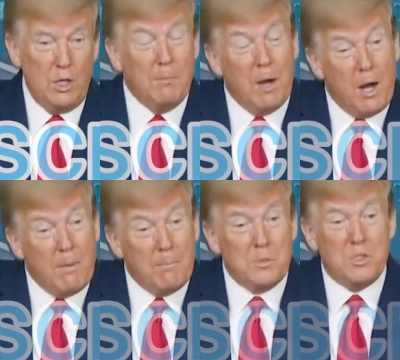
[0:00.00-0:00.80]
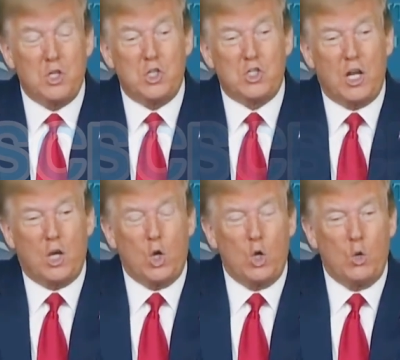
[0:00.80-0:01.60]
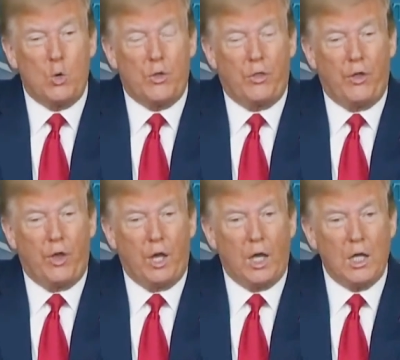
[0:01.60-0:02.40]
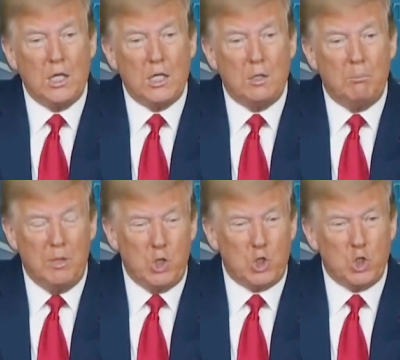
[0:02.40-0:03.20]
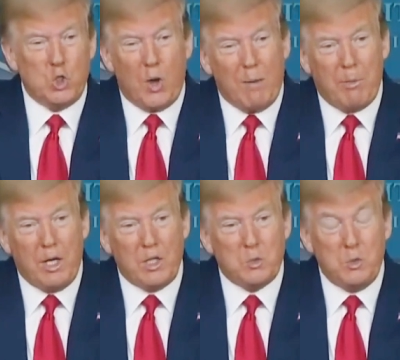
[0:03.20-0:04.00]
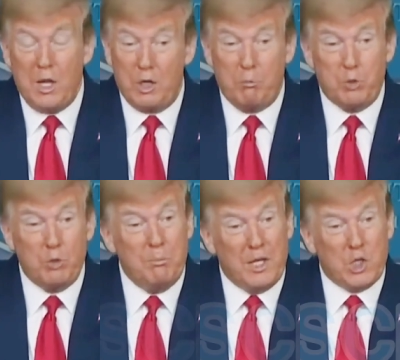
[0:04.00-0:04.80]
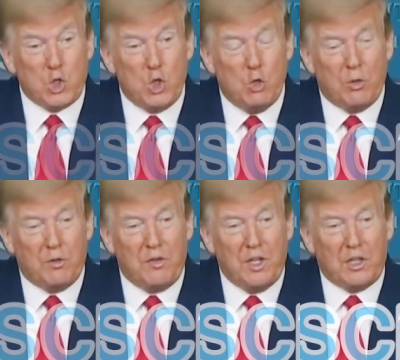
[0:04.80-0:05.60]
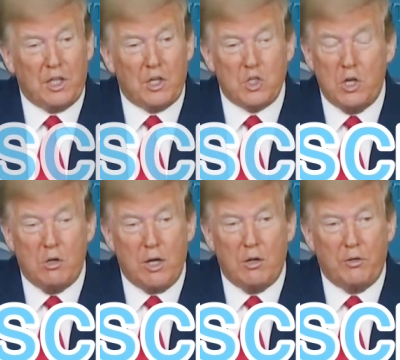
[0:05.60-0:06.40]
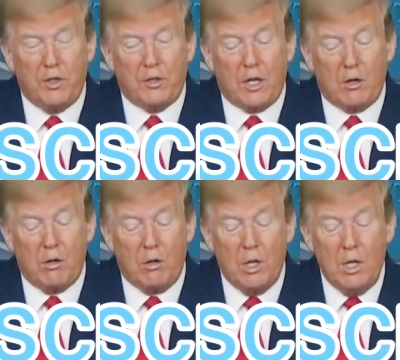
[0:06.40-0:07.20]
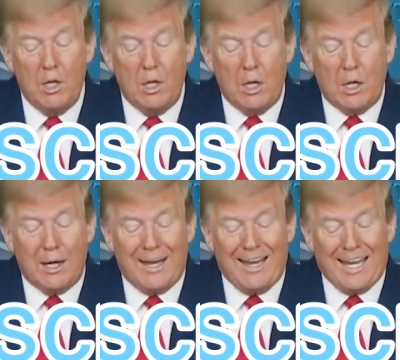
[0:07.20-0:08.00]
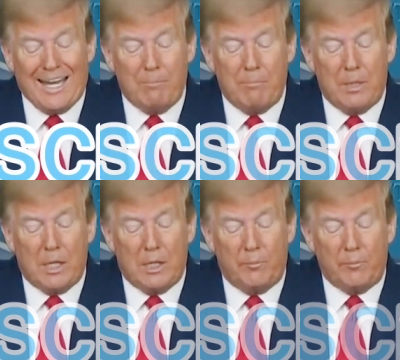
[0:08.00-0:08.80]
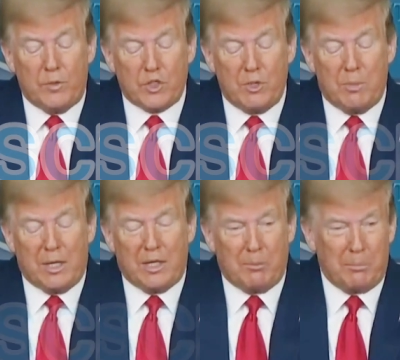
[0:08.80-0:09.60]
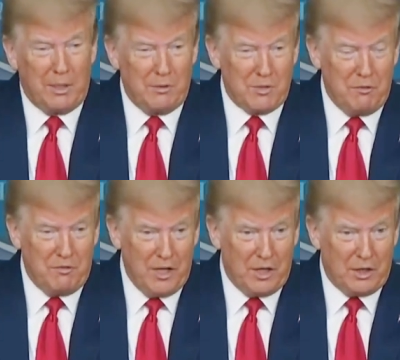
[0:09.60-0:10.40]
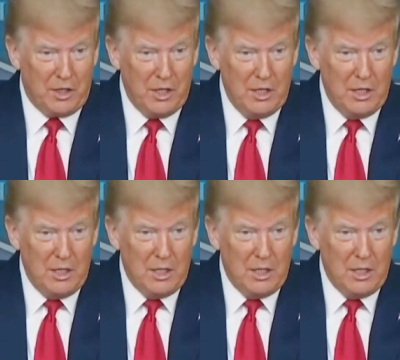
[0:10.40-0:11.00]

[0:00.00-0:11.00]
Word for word: imams. I just had a call with uh, ministers, rabbis. We had a tremendous call with the faith leaders. No, I don't think that at all. I am uh, somebody that believes in faith,